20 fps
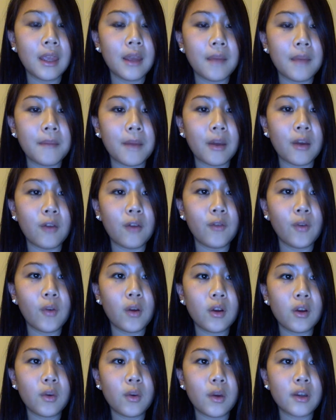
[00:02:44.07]
My
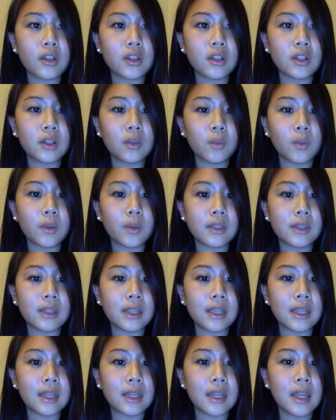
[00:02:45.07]
overall question was
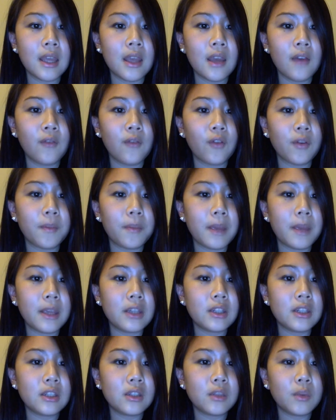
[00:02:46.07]
then, for
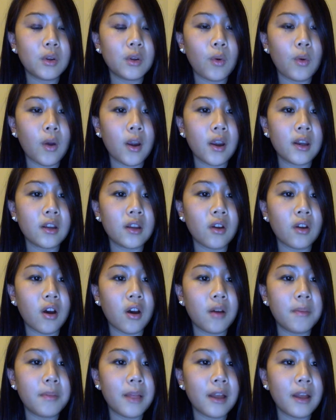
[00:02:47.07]
patients requiring a
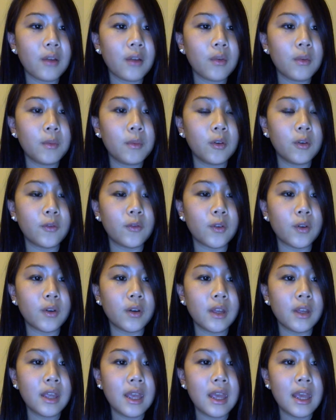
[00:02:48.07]
gallbladder
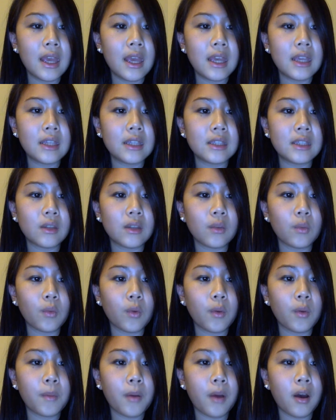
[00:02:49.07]
removal, is
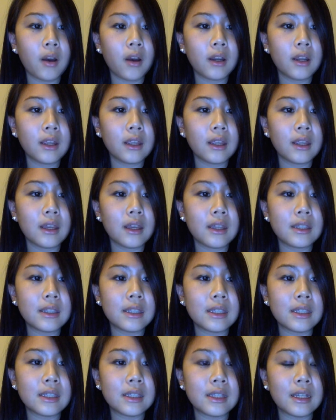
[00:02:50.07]

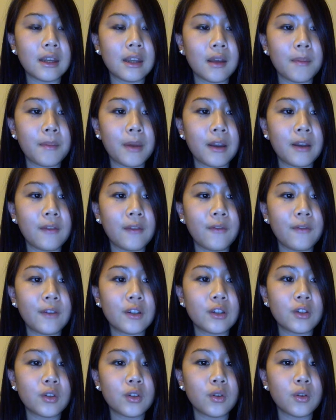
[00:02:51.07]
robotic-assisted a
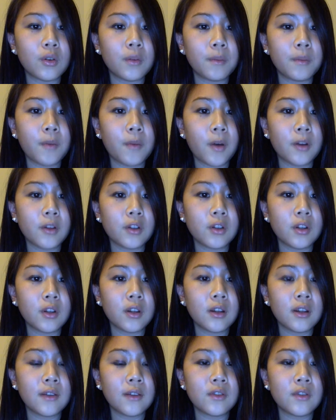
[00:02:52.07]
beneficial
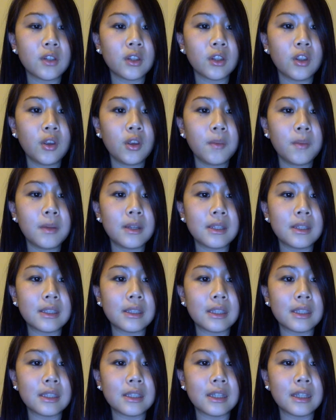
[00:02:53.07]
alternative to
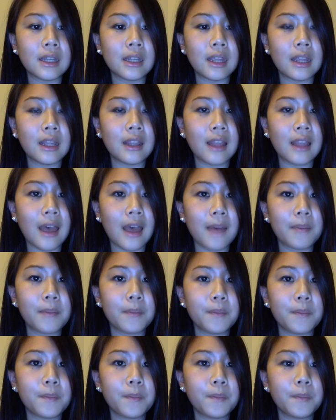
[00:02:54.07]
human-assisted in
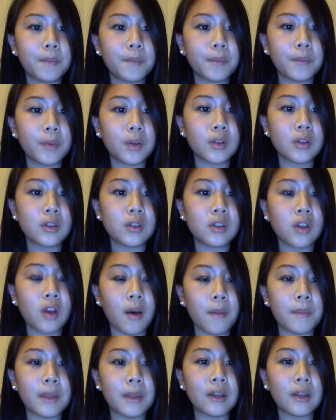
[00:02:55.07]

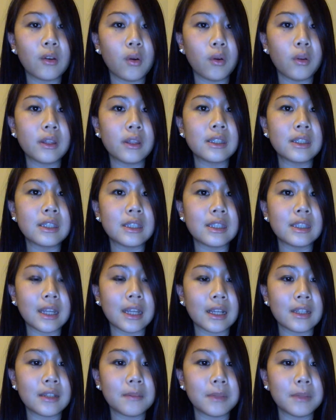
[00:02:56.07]
laparoscopic
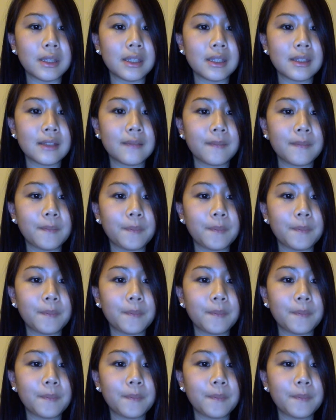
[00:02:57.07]
cholecystectomies?